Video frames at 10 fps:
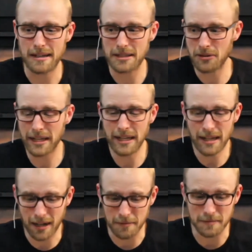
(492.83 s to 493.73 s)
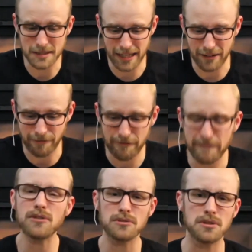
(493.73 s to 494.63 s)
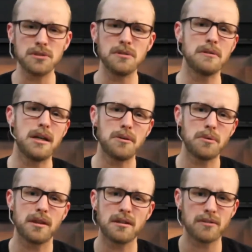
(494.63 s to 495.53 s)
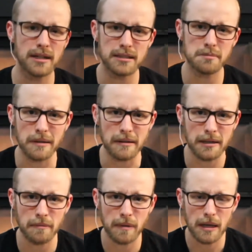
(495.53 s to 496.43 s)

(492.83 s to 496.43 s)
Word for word: until He comes and fills you with His very Spirit.